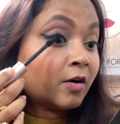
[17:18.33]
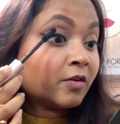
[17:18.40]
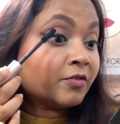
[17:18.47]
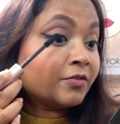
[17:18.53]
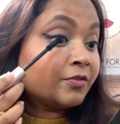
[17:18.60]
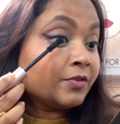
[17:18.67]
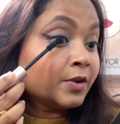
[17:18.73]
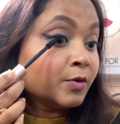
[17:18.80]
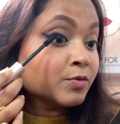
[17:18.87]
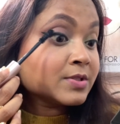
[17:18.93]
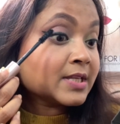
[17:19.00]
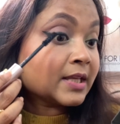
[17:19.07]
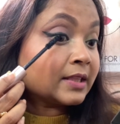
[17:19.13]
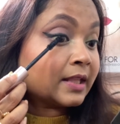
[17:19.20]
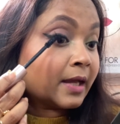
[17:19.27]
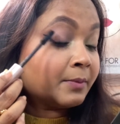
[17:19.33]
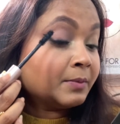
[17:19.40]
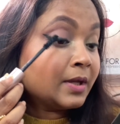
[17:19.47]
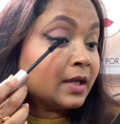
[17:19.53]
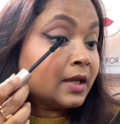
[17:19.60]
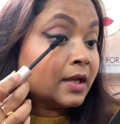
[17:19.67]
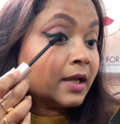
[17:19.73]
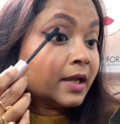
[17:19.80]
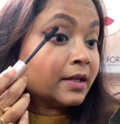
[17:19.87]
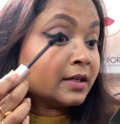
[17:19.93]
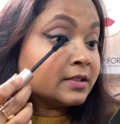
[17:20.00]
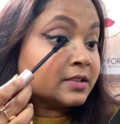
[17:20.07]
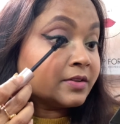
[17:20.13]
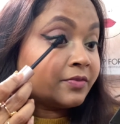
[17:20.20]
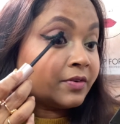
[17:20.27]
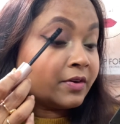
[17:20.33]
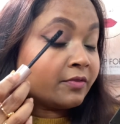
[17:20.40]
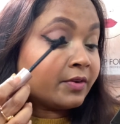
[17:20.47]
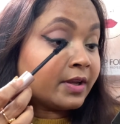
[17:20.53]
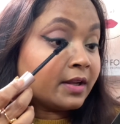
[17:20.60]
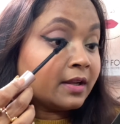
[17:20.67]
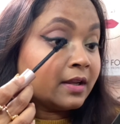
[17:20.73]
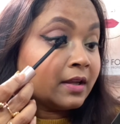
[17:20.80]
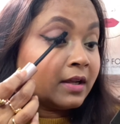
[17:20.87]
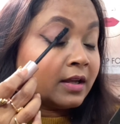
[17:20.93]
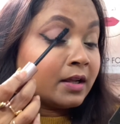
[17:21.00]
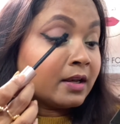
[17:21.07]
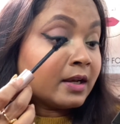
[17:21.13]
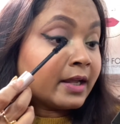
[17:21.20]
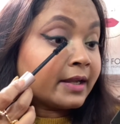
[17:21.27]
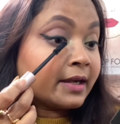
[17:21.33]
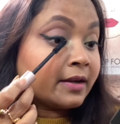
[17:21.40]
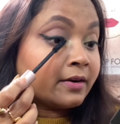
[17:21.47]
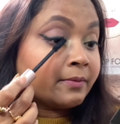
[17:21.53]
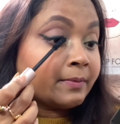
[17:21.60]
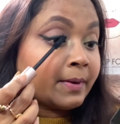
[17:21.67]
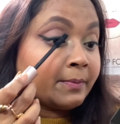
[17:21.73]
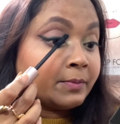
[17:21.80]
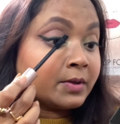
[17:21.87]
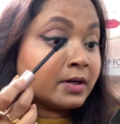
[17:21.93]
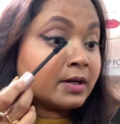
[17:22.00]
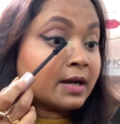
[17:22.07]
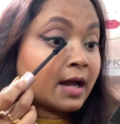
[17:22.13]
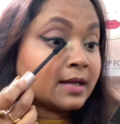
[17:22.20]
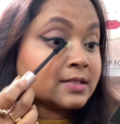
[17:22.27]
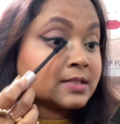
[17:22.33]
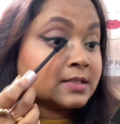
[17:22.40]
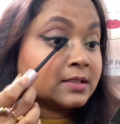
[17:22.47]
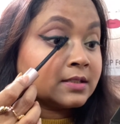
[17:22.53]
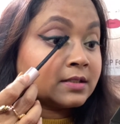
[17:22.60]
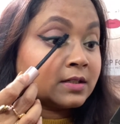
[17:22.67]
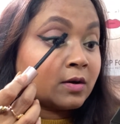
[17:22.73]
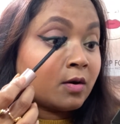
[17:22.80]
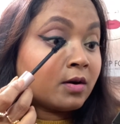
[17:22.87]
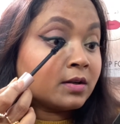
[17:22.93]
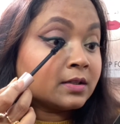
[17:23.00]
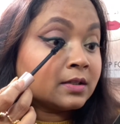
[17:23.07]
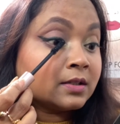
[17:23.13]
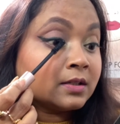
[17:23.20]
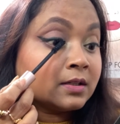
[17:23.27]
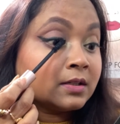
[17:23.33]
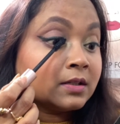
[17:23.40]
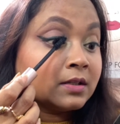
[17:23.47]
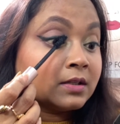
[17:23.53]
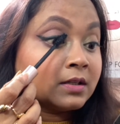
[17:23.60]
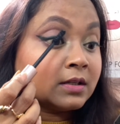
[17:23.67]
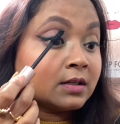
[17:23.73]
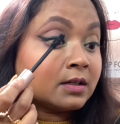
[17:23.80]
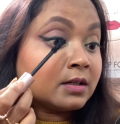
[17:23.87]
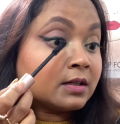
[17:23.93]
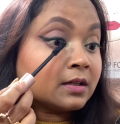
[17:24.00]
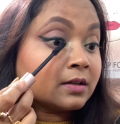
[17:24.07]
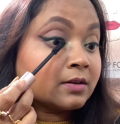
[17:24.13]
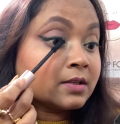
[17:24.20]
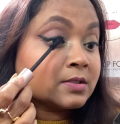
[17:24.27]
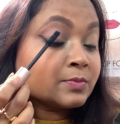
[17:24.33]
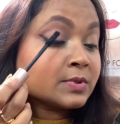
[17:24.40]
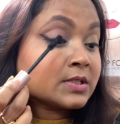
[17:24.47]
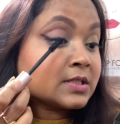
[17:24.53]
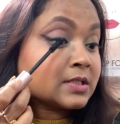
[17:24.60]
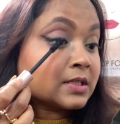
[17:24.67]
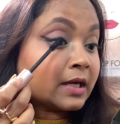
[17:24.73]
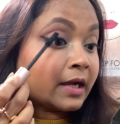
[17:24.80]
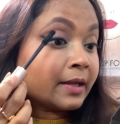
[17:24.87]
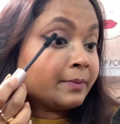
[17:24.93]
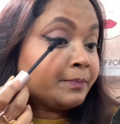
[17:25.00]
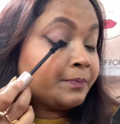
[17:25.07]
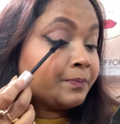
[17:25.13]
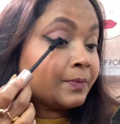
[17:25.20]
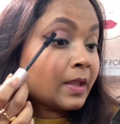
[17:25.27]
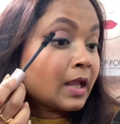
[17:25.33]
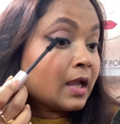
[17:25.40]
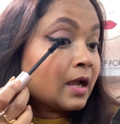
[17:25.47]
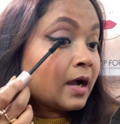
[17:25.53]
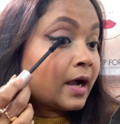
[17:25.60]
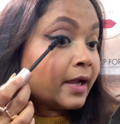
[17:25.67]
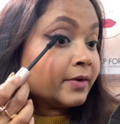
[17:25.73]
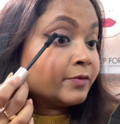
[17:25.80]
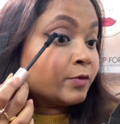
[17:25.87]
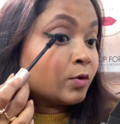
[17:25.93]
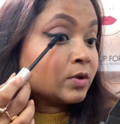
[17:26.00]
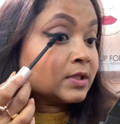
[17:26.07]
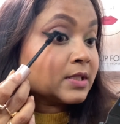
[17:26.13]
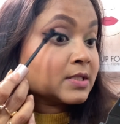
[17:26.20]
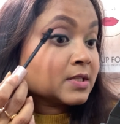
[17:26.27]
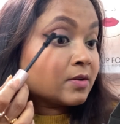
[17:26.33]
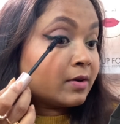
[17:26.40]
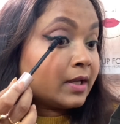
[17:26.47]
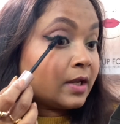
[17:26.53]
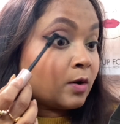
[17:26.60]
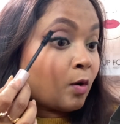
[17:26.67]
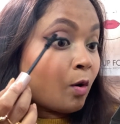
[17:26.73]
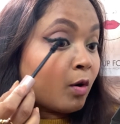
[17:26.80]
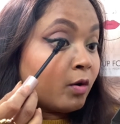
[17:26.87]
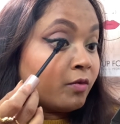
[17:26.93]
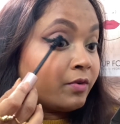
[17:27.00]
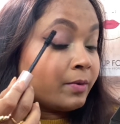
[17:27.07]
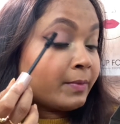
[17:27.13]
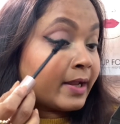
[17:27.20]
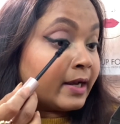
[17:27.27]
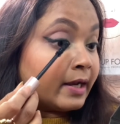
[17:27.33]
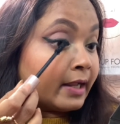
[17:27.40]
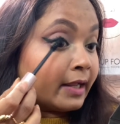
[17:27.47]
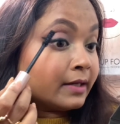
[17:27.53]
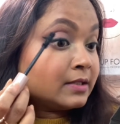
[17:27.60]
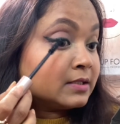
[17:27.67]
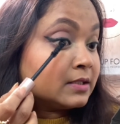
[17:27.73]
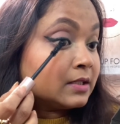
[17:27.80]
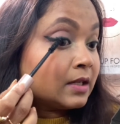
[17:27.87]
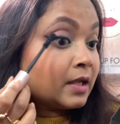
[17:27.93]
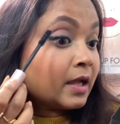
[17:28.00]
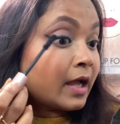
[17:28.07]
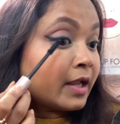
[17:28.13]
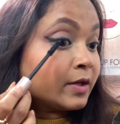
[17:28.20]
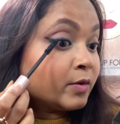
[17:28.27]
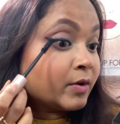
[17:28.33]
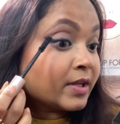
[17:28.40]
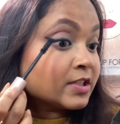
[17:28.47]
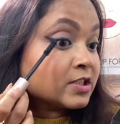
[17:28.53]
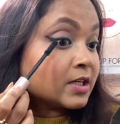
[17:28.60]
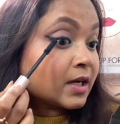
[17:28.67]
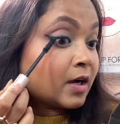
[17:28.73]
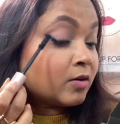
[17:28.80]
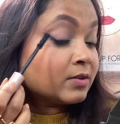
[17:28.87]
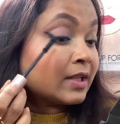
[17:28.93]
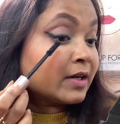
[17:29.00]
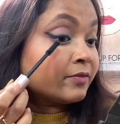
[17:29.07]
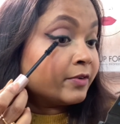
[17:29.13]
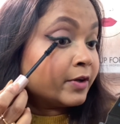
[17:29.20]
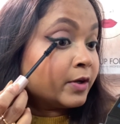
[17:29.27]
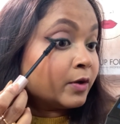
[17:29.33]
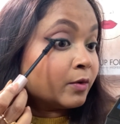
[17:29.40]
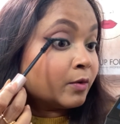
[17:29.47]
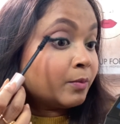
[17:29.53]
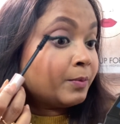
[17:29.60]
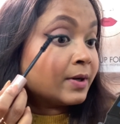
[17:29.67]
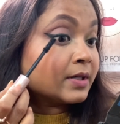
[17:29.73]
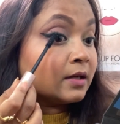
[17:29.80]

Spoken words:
using them in a different way. Like I remember last year on Christmas time, I wore this green all over my lid, and you can check out that video. But